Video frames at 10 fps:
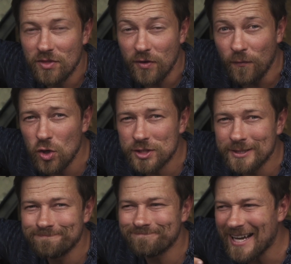The first,
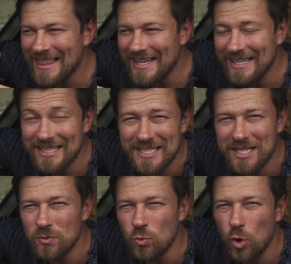I think,
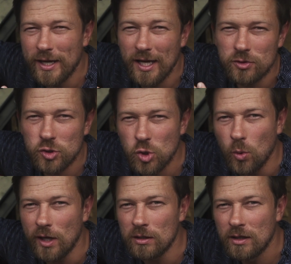didn't work out too
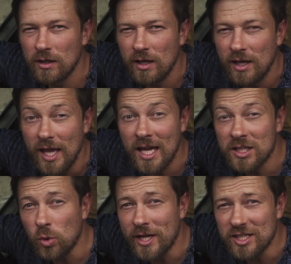well, and I
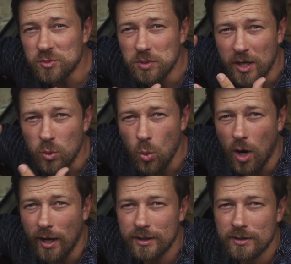want to explain
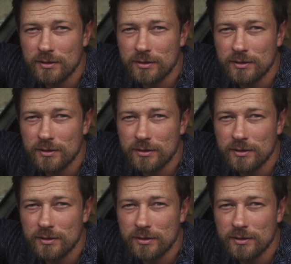why.